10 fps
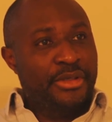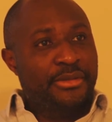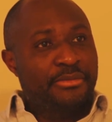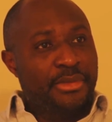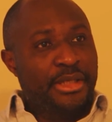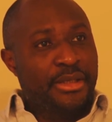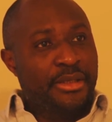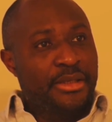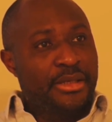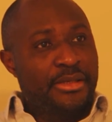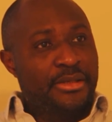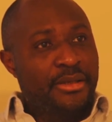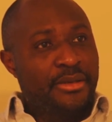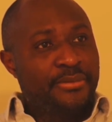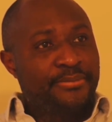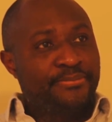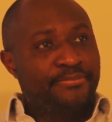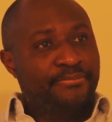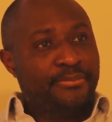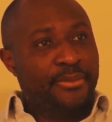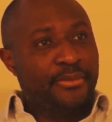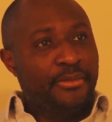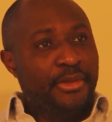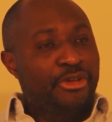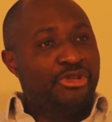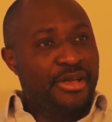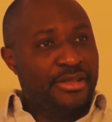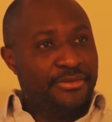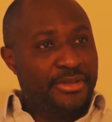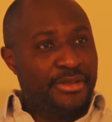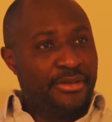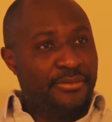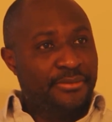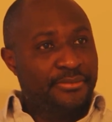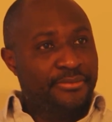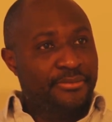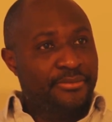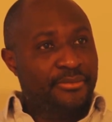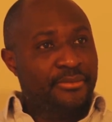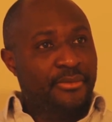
What motivates me is creativity,